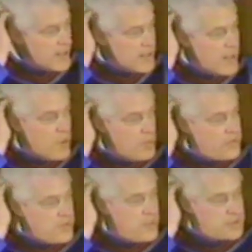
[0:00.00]
right now
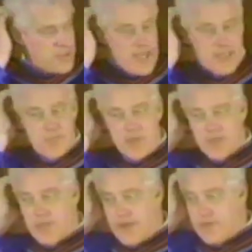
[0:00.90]
with instant
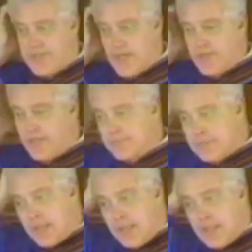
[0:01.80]
experts on every subject,
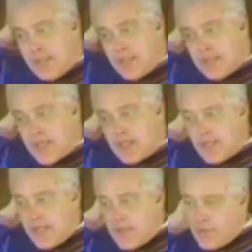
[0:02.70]

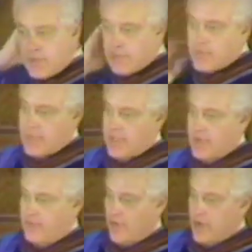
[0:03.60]
particularly when
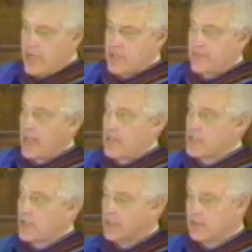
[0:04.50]
you're 4 years of
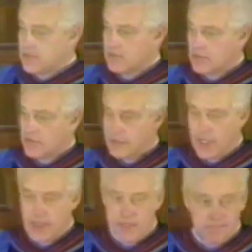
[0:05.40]
age or
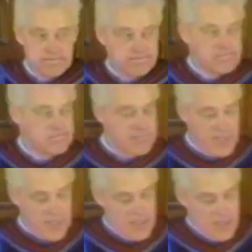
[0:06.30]
younger.
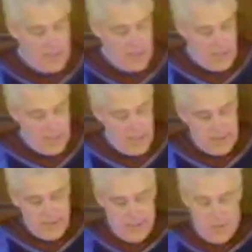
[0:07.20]

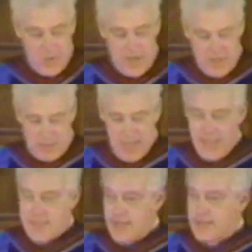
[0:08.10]
And one of the
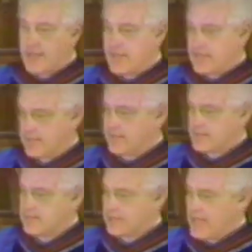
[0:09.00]
plaques I thought
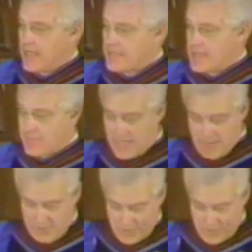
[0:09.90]
really summed it up